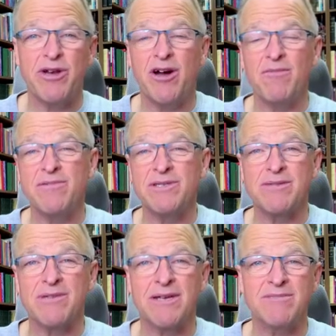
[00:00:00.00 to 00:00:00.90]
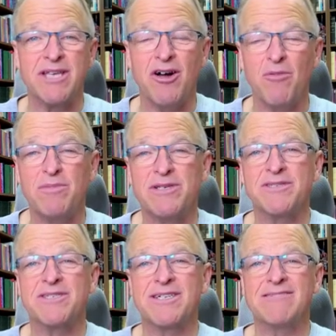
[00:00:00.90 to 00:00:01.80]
help, and sometimes the help is,